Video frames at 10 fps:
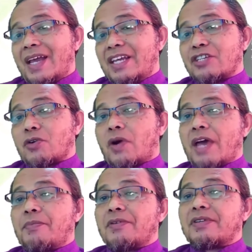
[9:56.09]
Ideas
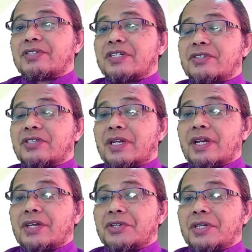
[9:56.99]
or hypothesis
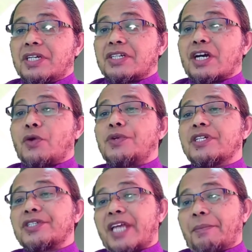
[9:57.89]
generation is a
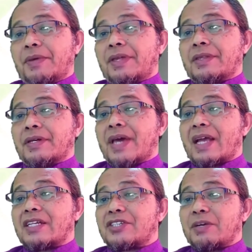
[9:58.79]
crucial step in the
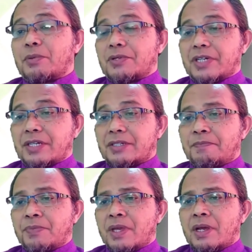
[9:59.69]
diagnostic process.